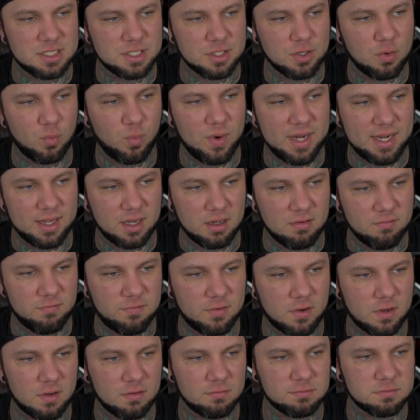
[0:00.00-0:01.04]
we got
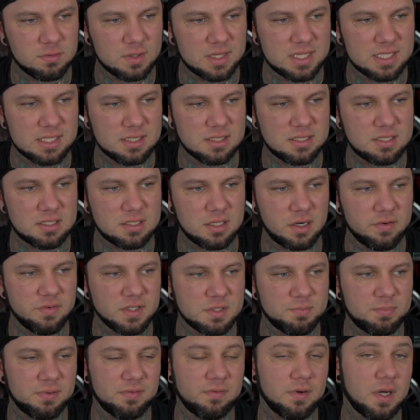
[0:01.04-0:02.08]
involved with this service
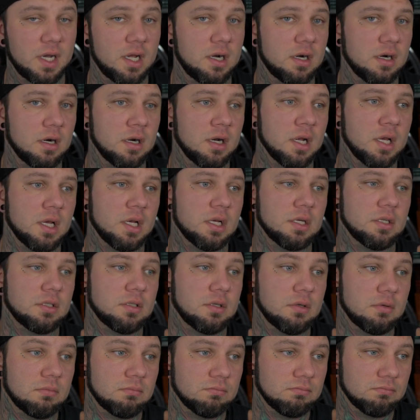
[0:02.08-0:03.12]
provider
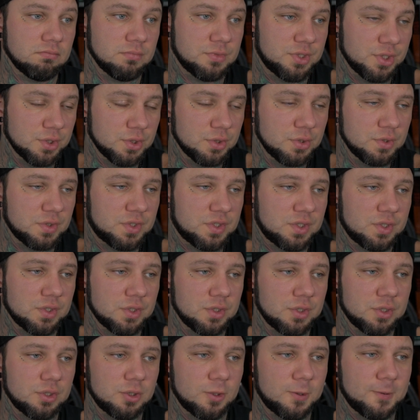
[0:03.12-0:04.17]
due
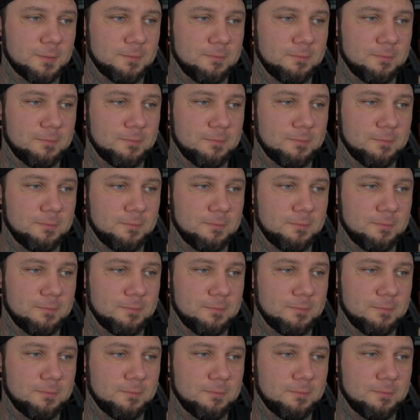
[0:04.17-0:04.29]
to